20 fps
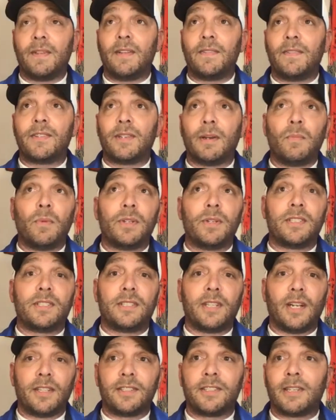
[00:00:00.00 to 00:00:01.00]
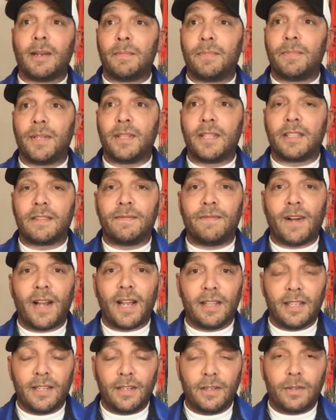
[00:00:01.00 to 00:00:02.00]
If someone's done something that's
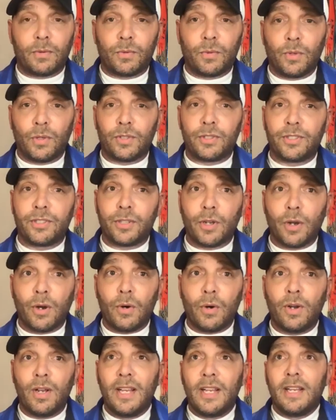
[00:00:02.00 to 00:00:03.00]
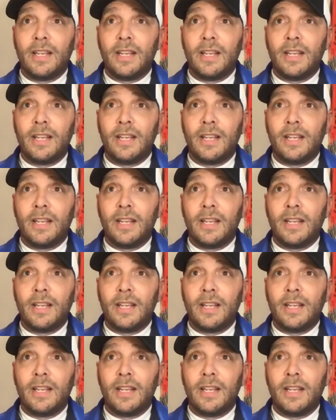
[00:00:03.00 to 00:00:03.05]
violated a rule so